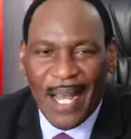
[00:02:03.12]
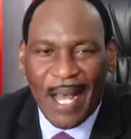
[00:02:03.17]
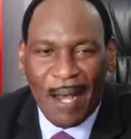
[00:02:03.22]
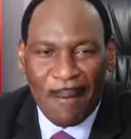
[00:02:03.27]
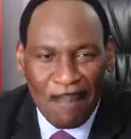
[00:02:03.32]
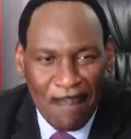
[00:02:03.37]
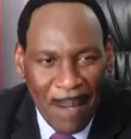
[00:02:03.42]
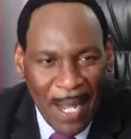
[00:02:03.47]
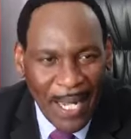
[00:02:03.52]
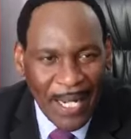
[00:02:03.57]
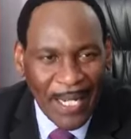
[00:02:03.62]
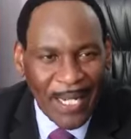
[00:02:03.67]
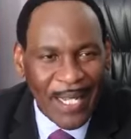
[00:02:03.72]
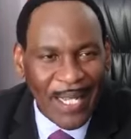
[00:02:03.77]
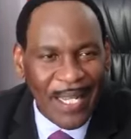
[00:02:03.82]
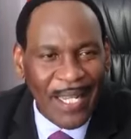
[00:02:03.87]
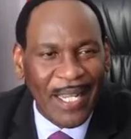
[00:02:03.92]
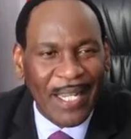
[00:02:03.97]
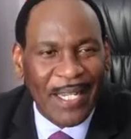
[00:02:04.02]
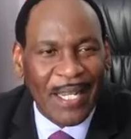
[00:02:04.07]
a man
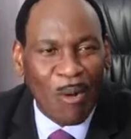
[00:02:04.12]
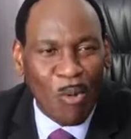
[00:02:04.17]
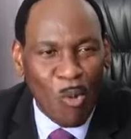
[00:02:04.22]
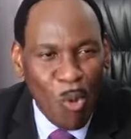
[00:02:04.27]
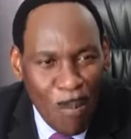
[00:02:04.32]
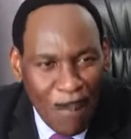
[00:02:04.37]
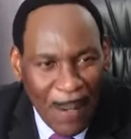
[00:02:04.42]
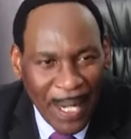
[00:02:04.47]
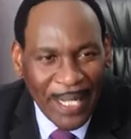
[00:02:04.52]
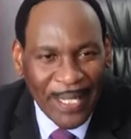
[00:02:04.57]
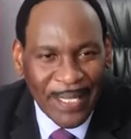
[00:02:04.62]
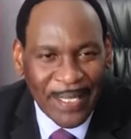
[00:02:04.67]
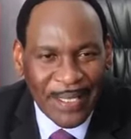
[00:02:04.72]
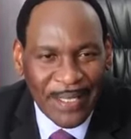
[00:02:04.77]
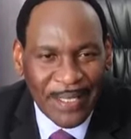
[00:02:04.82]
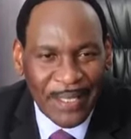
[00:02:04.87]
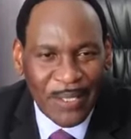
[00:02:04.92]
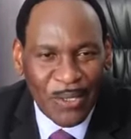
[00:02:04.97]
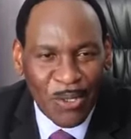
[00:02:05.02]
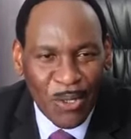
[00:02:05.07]
and a woman,
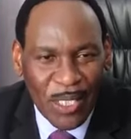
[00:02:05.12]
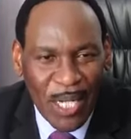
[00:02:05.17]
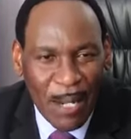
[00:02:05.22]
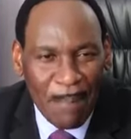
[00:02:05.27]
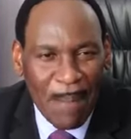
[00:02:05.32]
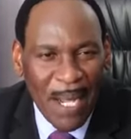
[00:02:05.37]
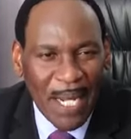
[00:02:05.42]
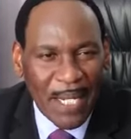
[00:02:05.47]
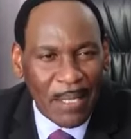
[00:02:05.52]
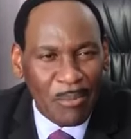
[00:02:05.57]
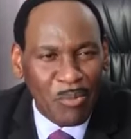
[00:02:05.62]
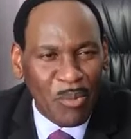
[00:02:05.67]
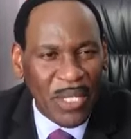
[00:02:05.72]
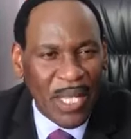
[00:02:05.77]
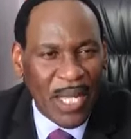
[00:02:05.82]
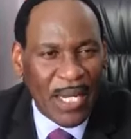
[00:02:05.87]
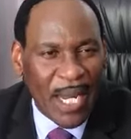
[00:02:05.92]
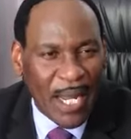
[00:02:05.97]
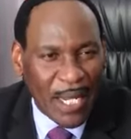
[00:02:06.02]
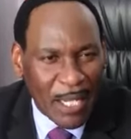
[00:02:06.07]
not a man
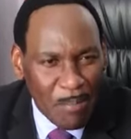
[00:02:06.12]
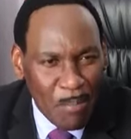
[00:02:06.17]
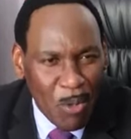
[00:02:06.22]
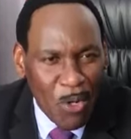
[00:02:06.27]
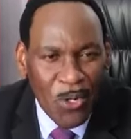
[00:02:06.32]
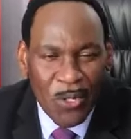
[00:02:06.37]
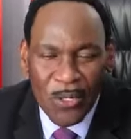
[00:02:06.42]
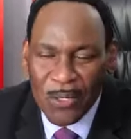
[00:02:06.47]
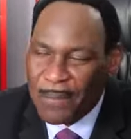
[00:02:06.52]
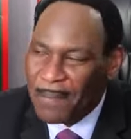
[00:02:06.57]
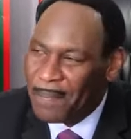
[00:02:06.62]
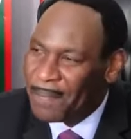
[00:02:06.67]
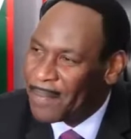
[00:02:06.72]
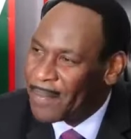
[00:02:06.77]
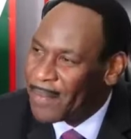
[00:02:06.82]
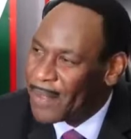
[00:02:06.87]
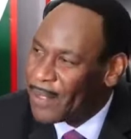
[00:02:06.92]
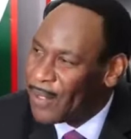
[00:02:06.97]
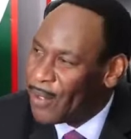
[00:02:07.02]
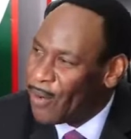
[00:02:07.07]
with an animal,
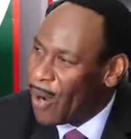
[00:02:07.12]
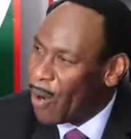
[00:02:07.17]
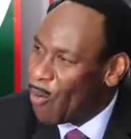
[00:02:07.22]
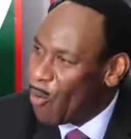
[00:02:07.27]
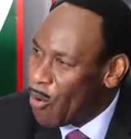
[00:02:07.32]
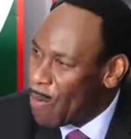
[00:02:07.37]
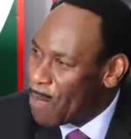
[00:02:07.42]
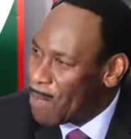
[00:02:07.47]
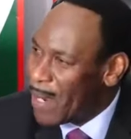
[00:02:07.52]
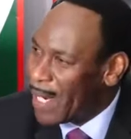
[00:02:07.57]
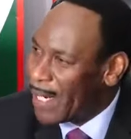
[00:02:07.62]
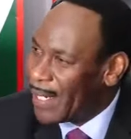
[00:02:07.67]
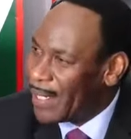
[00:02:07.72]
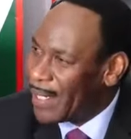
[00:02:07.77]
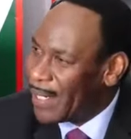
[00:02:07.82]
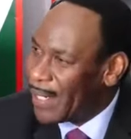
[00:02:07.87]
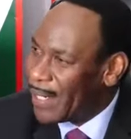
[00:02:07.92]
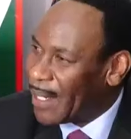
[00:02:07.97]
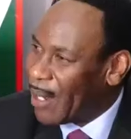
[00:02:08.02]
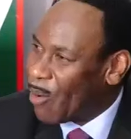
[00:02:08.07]
or a
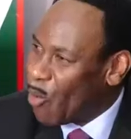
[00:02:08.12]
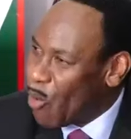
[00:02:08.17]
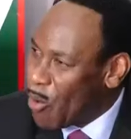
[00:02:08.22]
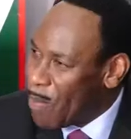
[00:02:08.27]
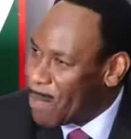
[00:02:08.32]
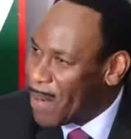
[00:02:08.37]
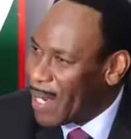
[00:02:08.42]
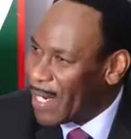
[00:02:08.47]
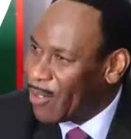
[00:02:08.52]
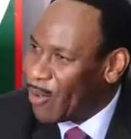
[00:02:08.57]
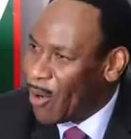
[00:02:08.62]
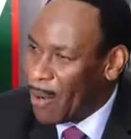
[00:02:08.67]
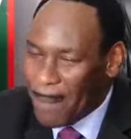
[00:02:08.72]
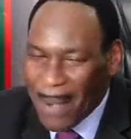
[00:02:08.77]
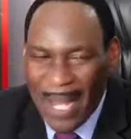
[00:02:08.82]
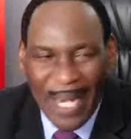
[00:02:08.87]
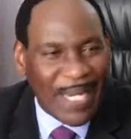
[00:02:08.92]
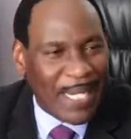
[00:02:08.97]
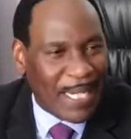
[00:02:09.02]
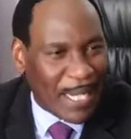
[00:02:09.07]
woman a woman, or a
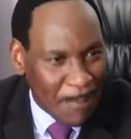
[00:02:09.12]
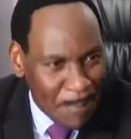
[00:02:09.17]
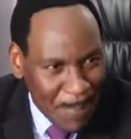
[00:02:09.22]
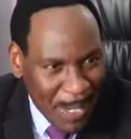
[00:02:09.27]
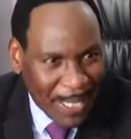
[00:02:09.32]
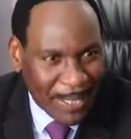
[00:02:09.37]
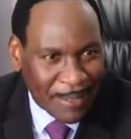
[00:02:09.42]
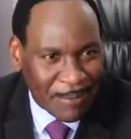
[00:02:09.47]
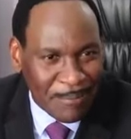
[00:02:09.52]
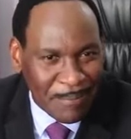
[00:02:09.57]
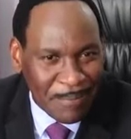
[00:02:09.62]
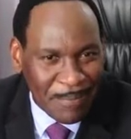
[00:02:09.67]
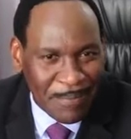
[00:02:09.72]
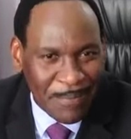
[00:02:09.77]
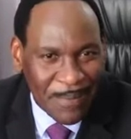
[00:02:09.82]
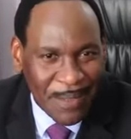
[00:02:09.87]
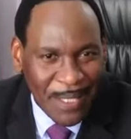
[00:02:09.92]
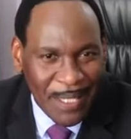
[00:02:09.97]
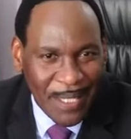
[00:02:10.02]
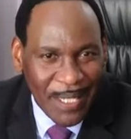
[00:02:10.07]
man and a man.
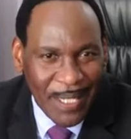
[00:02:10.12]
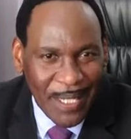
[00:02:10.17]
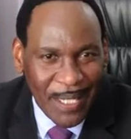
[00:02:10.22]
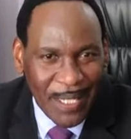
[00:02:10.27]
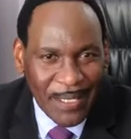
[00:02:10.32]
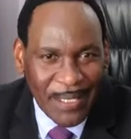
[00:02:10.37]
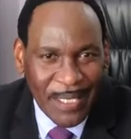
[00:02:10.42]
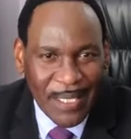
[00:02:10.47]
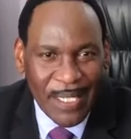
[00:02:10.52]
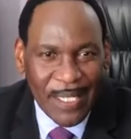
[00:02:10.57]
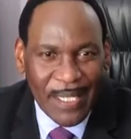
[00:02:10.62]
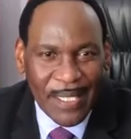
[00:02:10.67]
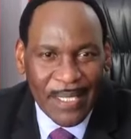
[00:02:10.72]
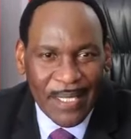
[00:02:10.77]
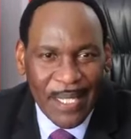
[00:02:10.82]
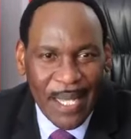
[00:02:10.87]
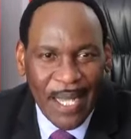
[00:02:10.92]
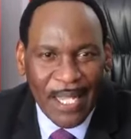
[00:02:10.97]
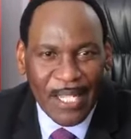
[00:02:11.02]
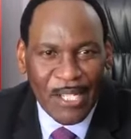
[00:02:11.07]
It
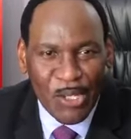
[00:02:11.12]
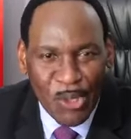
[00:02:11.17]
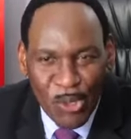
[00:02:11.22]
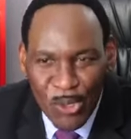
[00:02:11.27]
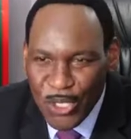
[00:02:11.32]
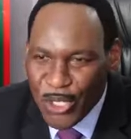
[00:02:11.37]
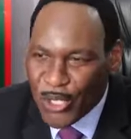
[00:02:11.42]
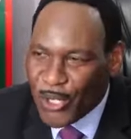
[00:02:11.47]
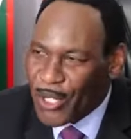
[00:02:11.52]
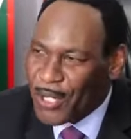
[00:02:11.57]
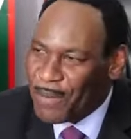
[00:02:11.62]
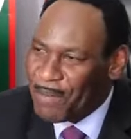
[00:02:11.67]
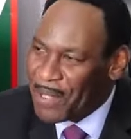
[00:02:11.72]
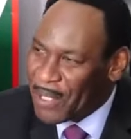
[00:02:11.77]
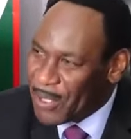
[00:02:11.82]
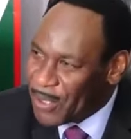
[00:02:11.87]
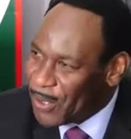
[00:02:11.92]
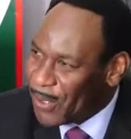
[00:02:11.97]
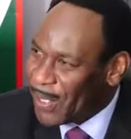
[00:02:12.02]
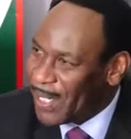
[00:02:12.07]
is a union
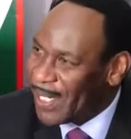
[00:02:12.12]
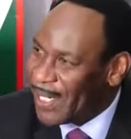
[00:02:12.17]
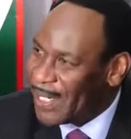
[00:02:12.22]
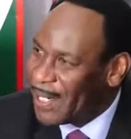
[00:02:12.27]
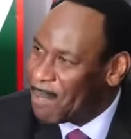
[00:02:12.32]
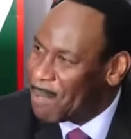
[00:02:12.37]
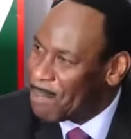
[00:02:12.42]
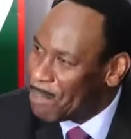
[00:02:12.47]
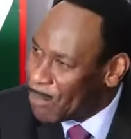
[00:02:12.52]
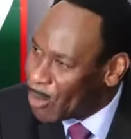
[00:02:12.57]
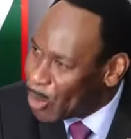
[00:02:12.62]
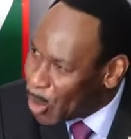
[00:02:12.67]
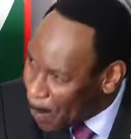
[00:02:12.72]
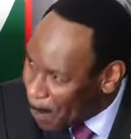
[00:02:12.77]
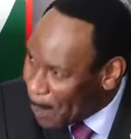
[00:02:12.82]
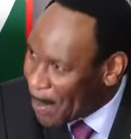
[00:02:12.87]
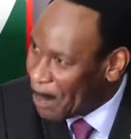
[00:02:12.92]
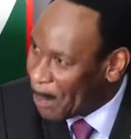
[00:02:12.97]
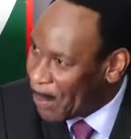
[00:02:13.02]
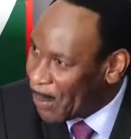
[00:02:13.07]
between two
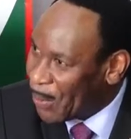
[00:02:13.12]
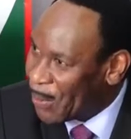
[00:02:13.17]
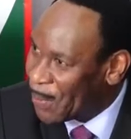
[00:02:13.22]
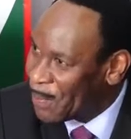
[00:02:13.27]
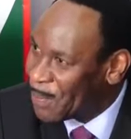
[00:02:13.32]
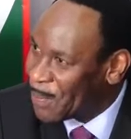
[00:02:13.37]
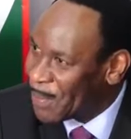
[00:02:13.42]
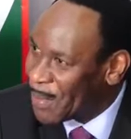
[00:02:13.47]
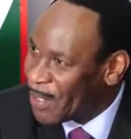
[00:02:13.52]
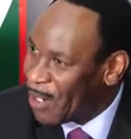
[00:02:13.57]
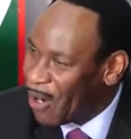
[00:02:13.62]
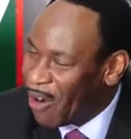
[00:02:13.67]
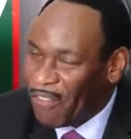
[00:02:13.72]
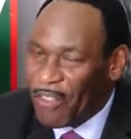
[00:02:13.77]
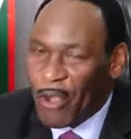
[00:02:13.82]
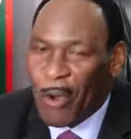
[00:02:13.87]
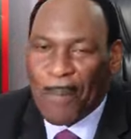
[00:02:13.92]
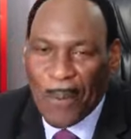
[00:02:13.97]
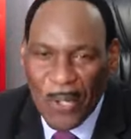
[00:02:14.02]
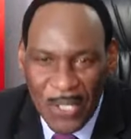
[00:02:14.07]
people of
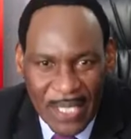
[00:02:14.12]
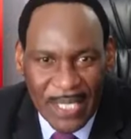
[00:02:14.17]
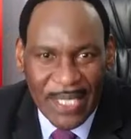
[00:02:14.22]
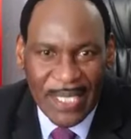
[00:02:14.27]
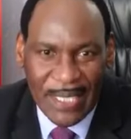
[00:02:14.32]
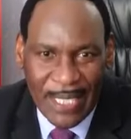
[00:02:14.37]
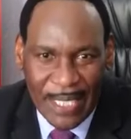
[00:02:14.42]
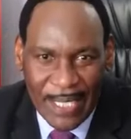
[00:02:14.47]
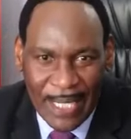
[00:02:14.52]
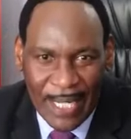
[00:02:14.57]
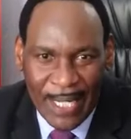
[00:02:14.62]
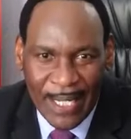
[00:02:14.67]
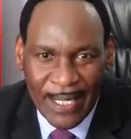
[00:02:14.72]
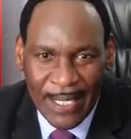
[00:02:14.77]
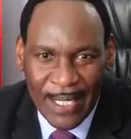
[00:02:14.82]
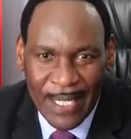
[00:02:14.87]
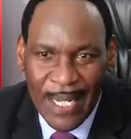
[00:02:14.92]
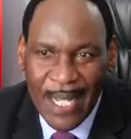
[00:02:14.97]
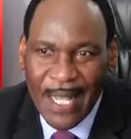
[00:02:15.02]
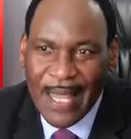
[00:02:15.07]
the opposite gender.
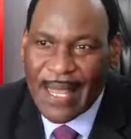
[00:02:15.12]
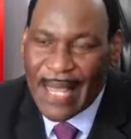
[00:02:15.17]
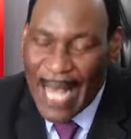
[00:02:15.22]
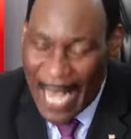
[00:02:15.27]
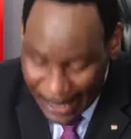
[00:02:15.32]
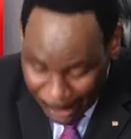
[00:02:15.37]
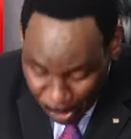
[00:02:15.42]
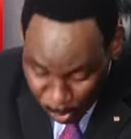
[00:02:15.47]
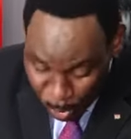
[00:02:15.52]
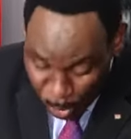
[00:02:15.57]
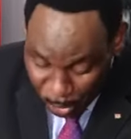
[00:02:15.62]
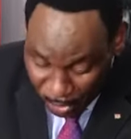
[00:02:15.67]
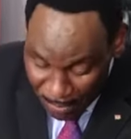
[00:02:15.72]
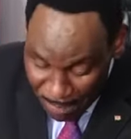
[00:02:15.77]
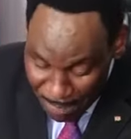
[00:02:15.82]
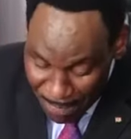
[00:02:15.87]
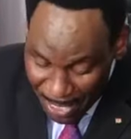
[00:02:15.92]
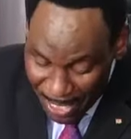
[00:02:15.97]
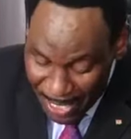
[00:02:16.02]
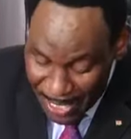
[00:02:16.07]
That will
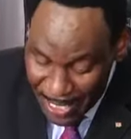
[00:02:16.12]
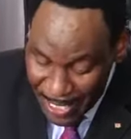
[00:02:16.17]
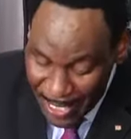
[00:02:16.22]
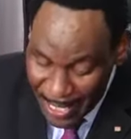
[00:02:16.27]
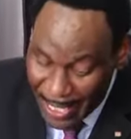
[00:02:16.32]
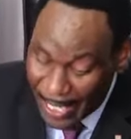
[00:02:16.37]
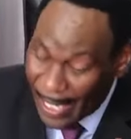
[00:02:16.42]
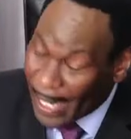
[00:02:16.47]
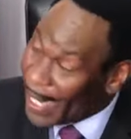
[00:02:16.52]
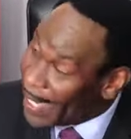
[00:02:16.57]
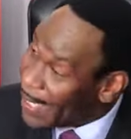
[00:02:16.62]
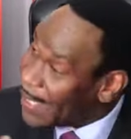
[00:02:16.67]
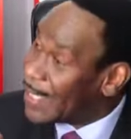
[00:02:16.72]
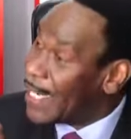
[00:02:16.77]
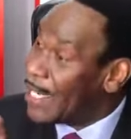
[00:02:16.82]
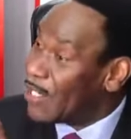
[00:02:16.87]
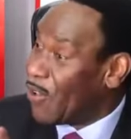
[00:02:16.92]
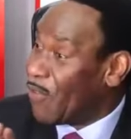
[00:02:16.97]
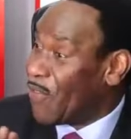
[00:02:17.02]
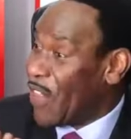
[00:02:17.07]
remain the
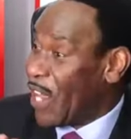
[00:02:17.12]
essence of